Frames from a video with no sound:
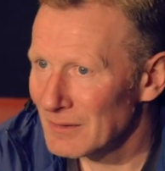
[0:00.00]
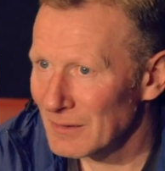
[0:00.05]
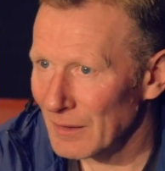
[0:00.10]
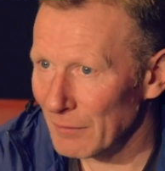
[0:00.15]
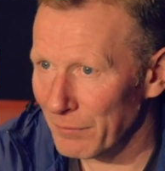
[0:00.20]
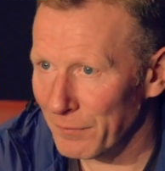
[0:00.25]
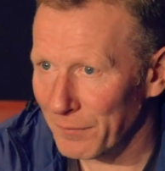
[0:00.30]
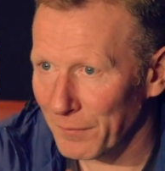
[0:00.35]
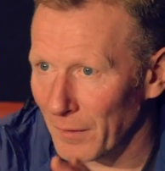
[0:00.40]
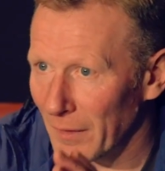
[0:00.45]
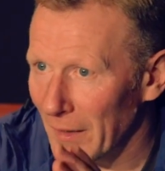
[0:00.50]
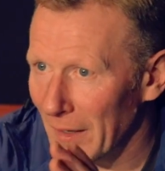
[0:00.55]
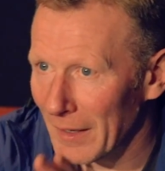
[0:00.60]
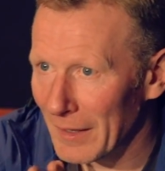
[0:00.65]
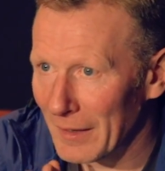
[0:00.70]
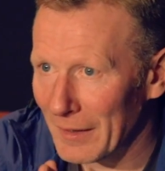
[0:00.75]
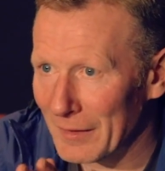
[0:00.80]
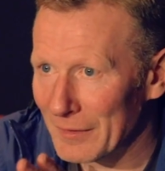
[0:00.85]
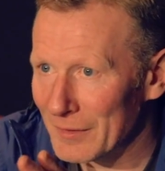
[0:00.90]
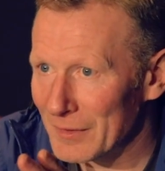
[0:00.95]
It
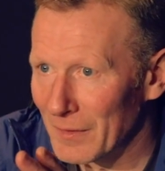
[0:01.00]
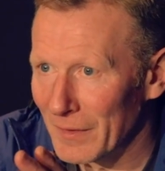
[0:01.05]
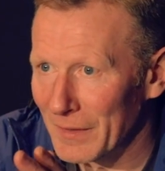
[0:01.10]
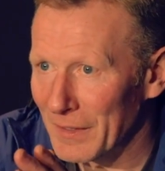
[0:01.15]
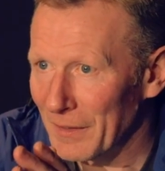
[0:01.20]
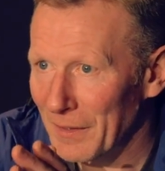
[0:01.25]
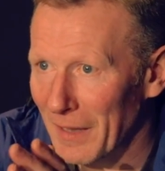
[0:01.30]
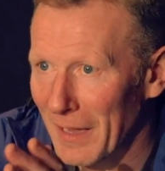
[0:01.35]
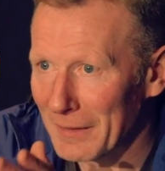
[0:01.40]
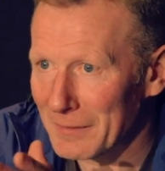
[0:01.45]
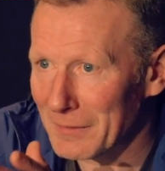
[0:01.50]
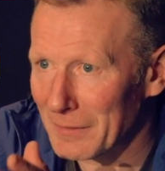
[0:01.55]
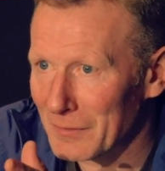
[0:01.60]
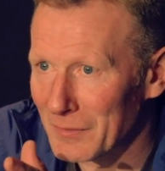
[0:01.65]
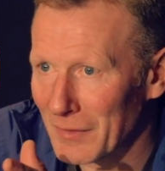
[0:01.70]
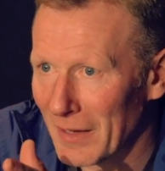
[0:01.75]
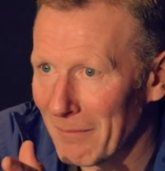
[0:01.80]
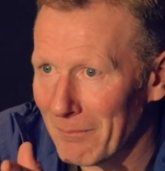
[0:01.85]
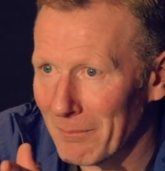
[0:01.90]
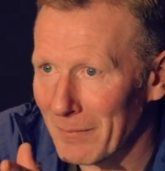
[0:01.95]
flies like an
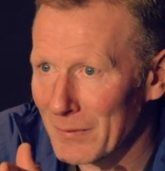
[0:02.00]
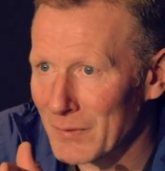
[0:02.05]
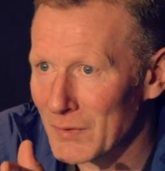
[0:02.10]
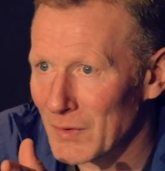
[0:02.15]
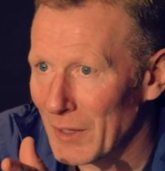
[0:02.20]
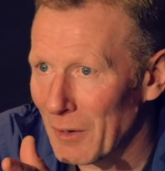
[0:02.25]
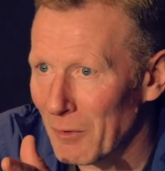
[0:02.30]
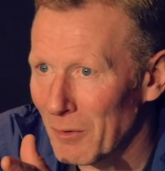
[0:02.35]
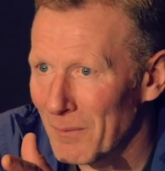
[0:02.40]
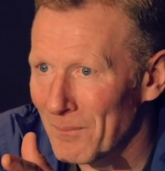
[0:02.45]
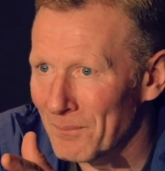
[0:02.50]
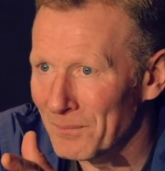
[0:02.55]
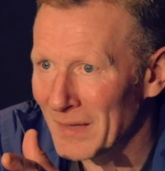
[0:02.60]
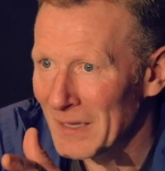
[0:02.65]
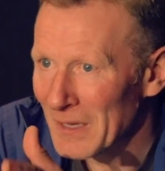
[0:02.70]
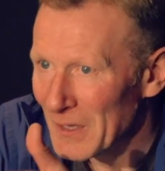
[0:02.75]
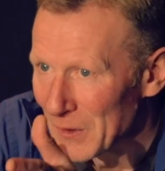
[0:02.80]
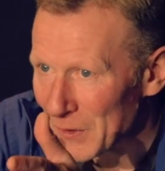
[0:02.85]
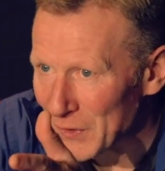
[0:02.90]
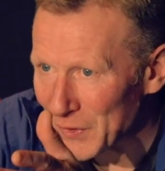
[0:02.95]
Exocet missile,
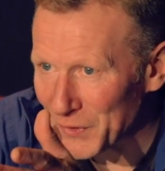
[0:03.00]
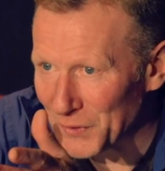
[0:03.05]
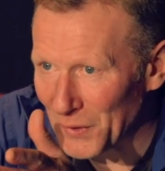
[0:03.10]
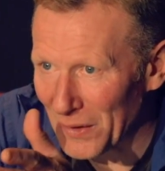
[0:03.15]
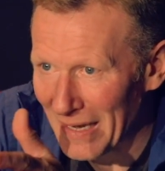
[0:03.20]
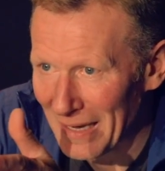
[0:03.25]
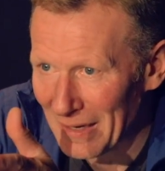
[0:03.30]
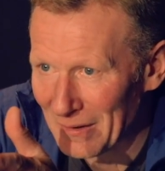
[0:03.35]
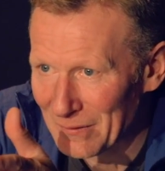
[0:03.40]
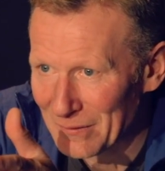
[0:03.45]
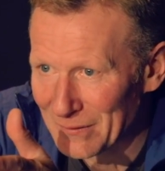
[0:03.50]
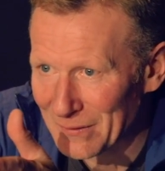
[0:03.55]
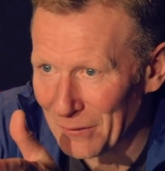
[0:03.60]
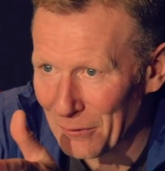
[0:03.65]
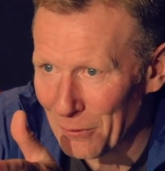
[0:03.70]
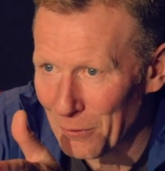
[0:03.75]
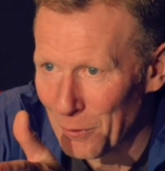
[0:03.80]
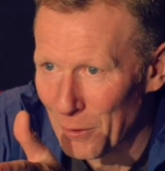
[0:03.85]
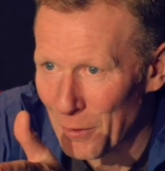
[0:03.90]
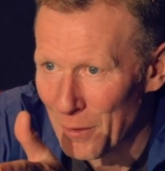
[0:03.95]
straight and
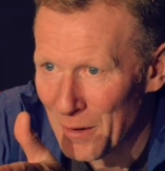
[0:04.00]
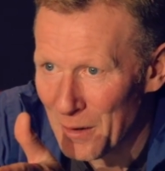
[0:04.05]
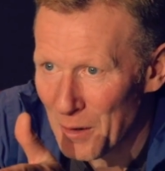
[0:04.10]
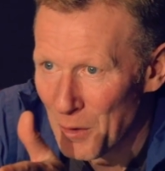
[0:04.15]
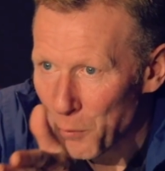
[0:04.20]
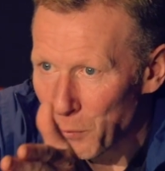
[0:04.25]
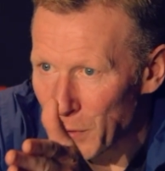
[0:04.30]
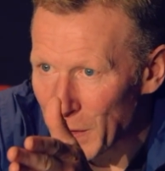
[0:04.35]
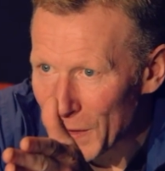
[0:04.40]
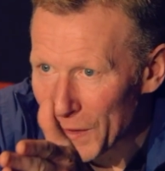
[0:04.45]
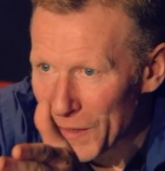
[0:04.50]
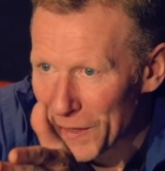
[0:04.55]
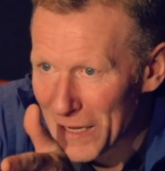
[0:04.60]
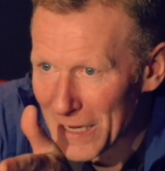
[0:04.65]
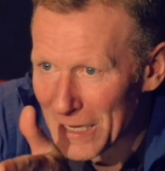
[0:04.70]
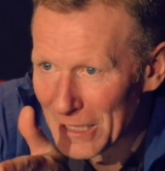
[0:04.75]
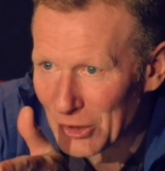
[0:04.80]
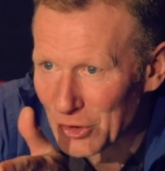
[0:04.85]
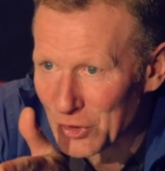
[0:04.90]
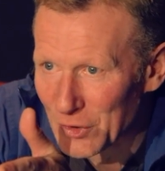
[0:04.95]
true, with
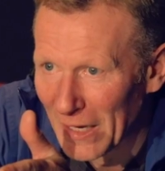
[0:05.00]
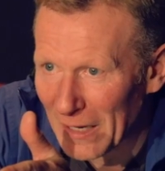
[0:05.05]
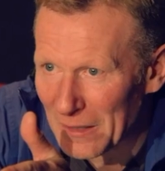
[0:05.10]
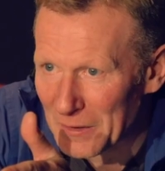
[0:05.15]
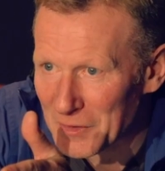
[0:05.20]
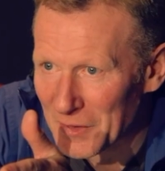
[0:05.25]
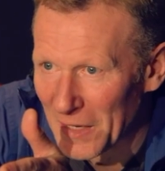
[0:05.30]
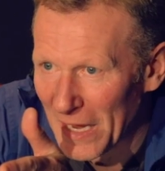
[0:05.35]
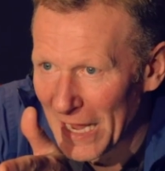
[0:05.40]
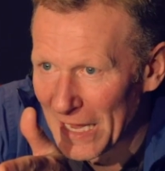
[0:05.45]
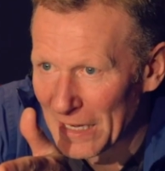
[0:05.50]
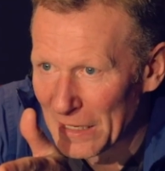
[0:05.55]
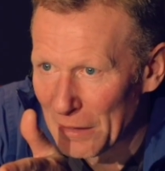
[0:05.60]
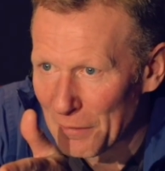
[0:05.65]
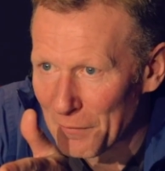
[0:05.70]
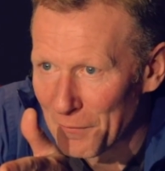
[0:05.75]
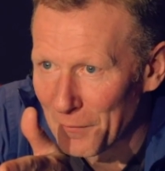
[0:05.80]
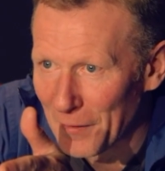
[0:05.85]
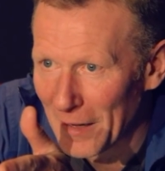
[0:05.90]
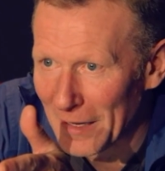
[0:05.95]
no chance of any
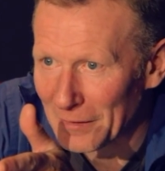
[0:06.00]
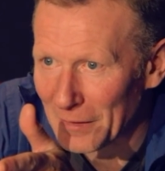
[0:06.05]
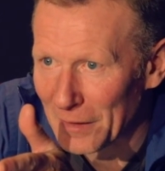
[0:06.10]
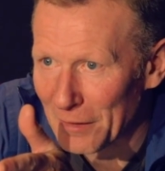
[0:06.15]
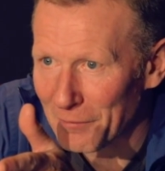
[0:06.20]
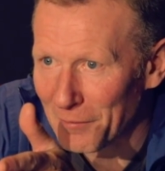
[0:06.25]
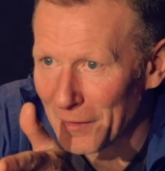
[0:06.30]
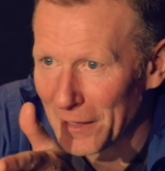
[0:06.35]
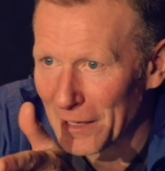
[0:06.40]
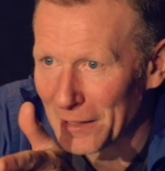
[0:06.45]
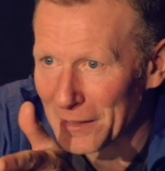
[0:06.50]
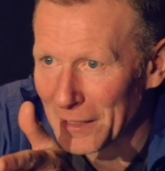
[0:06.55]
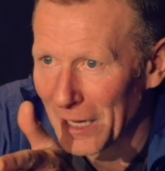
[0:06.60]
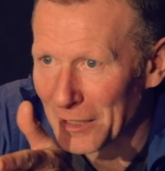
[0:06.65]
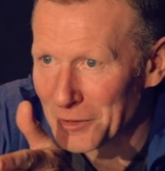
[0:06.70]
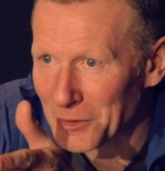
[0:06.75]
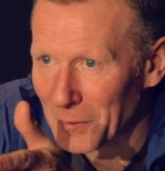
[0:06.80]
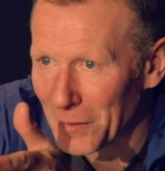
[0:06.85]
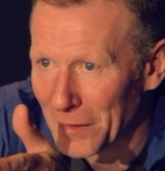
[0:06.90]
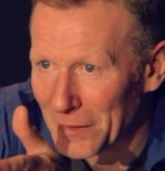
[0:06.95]
friendly fire
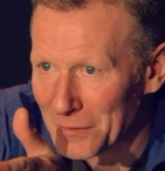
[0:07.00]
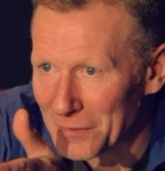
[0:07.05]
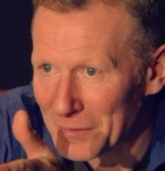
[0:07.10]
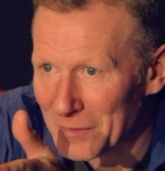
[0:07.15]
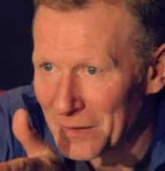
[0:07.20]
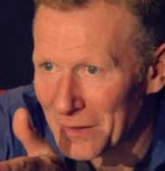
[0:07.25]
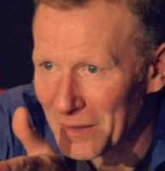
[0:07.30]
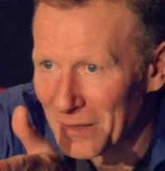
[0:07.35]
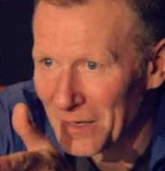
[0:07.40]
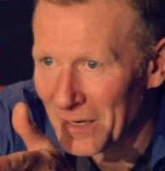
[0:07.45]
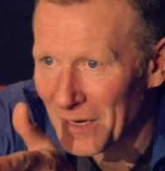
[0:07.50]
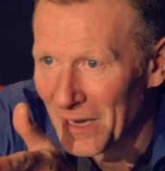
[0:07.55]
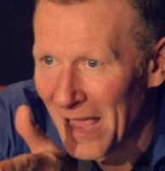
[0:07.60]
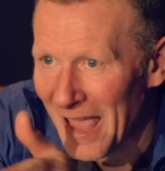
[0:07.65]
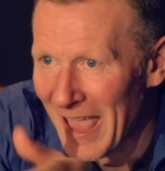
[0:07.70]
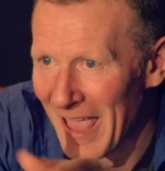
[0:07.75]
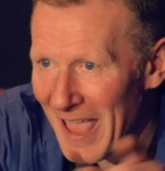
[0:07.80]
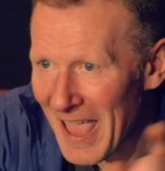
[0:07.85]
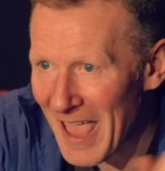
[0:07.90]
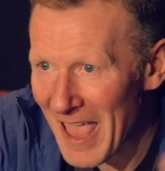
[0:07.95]
casualties,
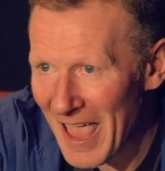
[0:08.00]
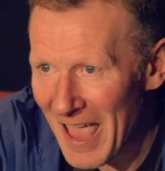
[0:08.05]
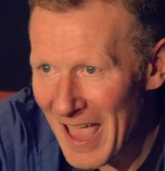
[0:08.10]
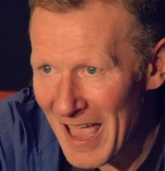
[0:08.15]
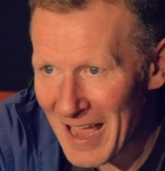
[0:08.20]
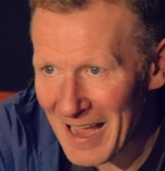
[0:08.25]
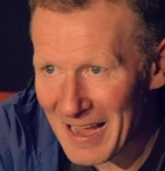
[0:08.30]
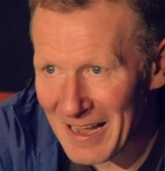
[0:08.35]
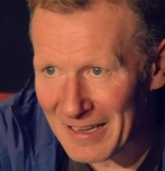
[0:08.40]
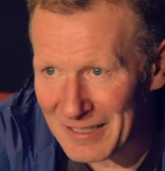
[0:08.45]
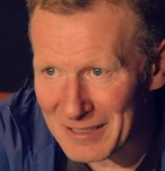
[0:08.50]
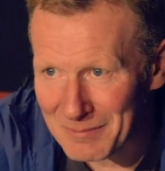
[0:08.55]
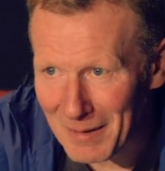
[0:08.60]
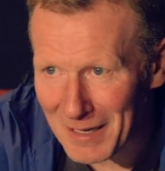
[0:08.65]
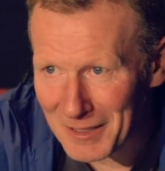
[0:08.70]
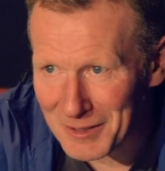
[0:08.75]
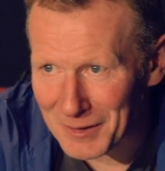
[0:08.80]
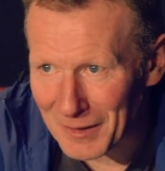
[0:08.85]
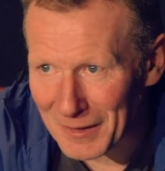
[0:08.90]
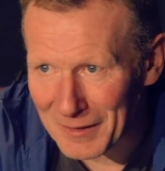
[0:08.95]

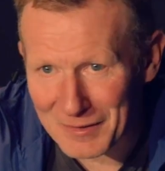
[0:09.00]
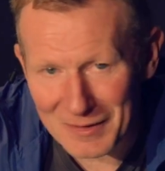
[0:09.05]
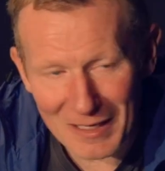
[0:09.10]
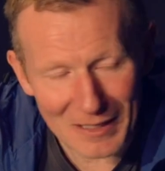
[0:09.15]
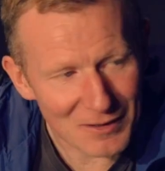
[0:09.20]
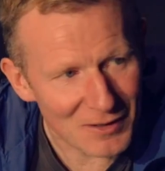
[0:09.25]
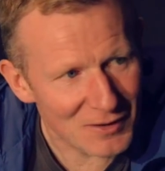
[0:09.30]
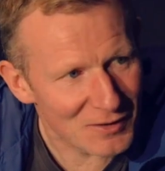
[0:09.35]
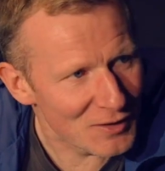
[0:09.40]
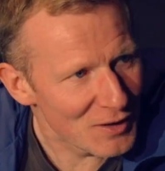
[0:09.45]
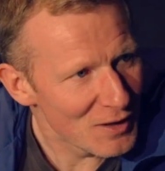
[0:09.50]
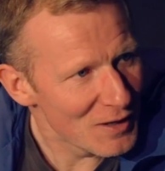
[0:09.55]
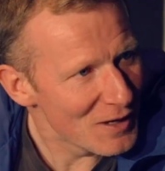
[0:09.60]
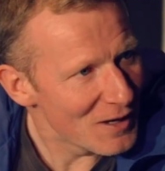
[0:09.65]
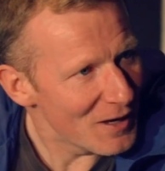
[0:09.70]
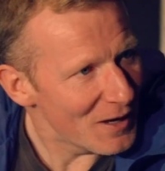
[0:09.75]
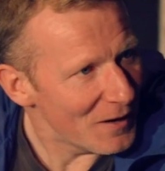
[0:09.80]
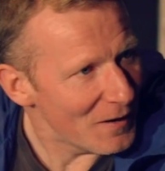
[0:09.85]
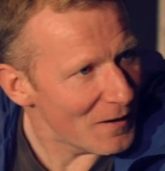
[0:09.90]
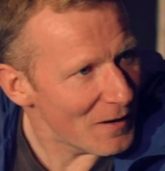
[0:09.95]
especially since
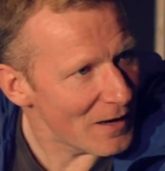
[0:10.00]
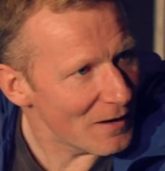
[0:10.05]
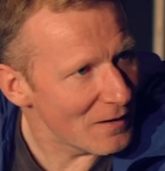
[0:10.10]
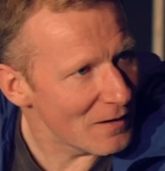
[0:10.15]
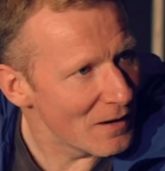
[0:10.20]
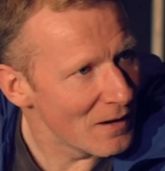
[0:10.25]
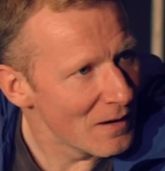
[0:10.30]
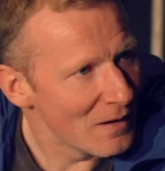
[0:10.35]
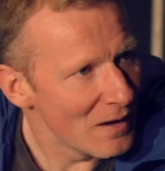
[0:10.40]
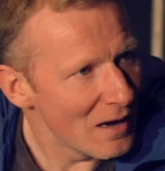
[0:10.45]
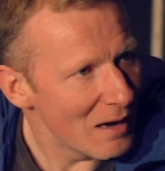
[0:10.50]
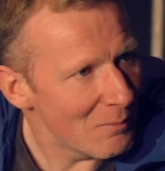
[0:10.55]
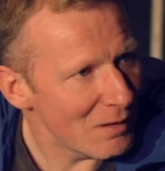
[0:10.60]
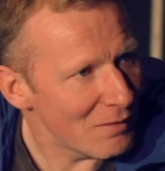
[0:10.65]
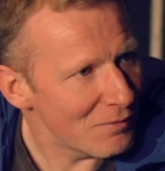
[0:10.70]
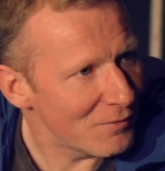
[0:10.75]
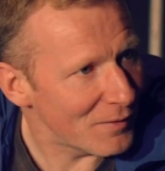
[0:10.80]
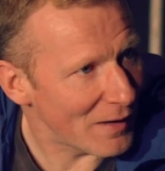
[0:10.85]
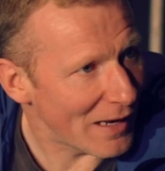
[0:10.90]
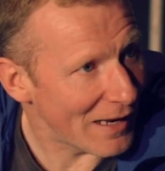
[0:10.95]
none of my
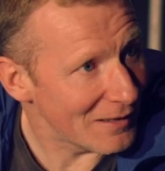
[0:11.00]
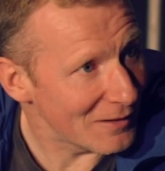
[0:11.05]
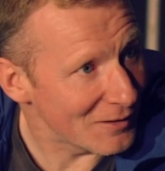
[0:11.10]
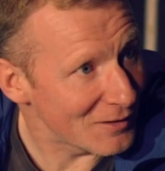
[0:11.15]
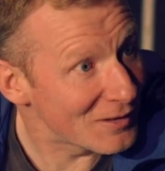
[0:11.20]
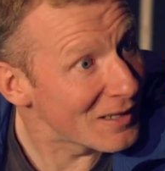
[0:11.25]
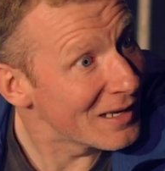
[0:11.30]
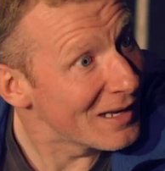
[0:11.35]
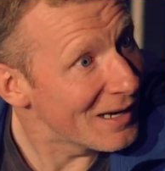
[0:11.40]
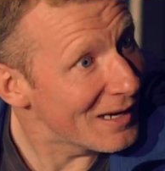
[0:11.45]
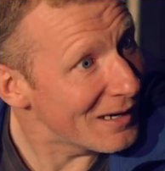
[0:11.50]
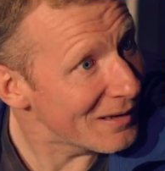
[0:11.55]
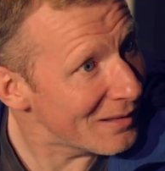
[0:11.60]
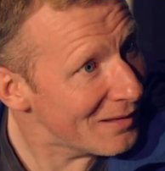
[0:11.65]
friends are